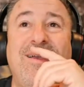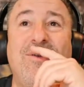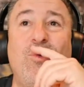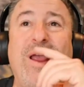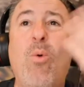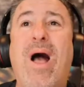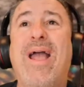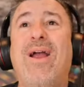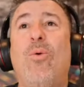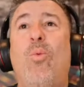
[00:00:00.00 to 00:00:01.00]

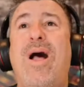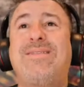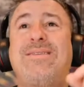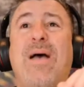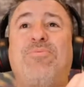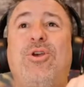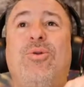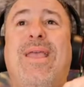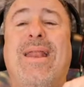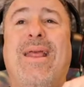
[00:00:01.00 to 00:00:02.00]
Rewire, what's up, dude?
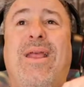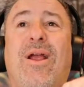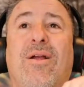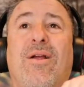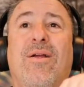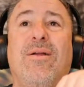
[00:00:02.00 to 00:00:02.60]
Get in here.